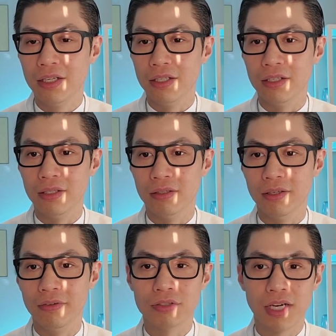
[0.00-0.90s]
You know, if
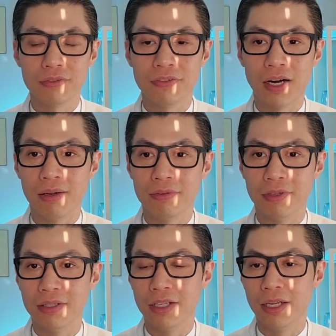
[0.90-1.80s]
you try 5 in
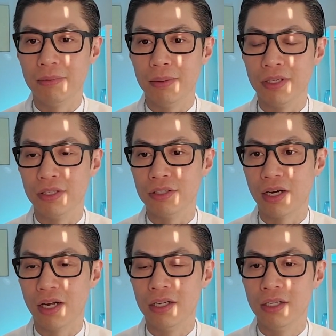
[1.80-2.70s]
one day, maybe you can
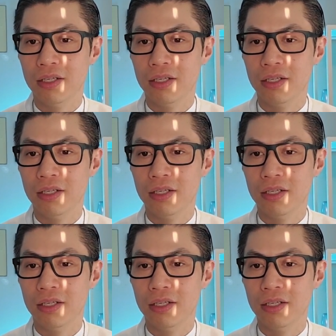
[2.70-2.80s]
try.